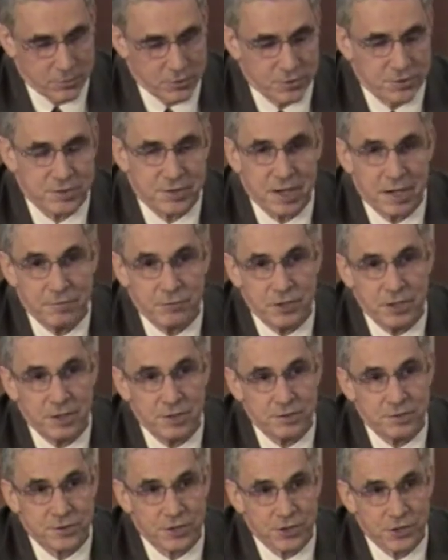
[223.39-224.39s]

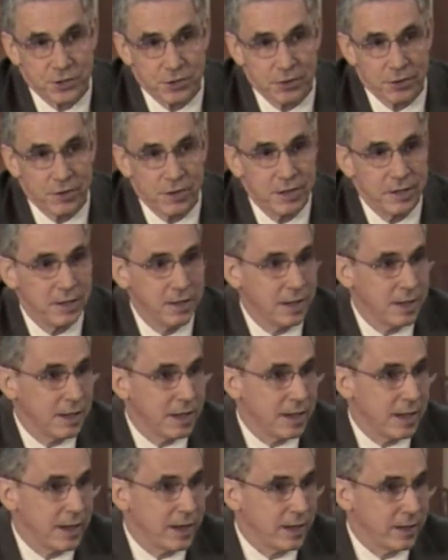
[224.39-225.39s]
safety, security,
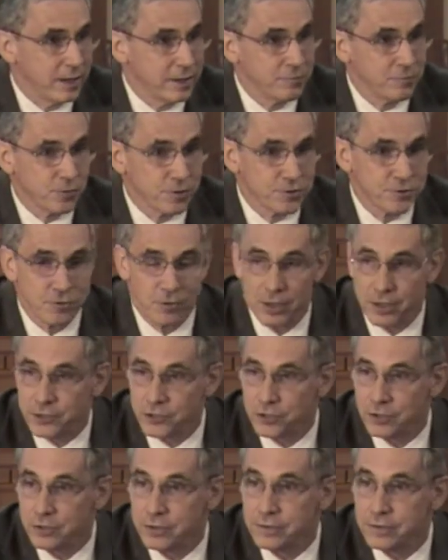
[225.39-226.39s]
and
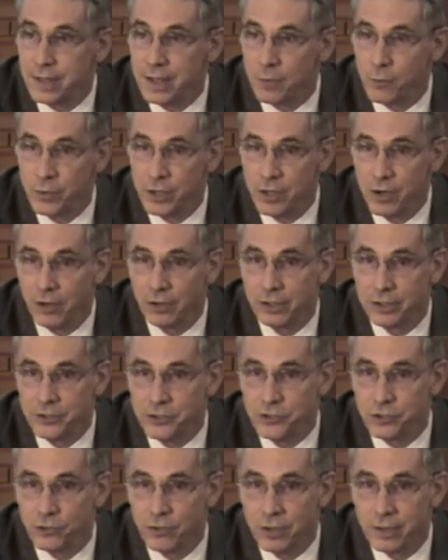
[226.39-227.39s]
infrastructure that we all
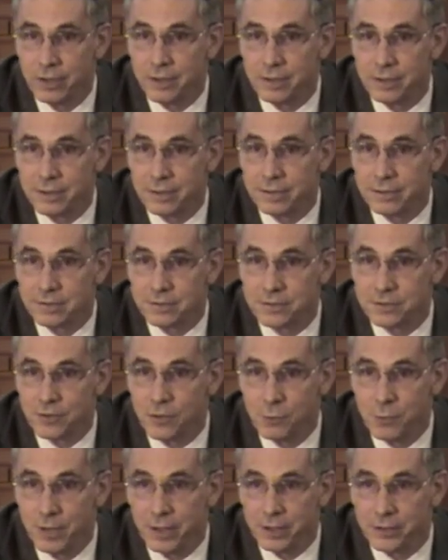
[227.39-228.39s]
enjoy
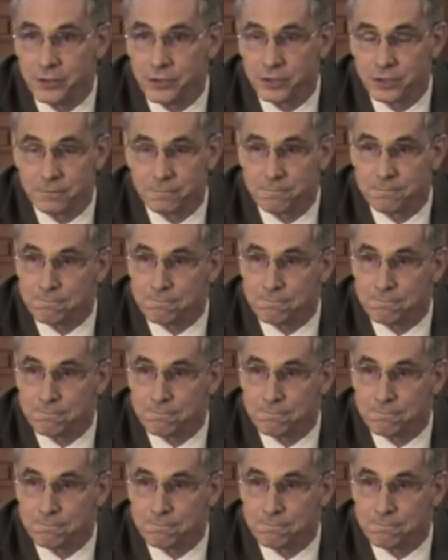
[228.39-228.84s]
so much.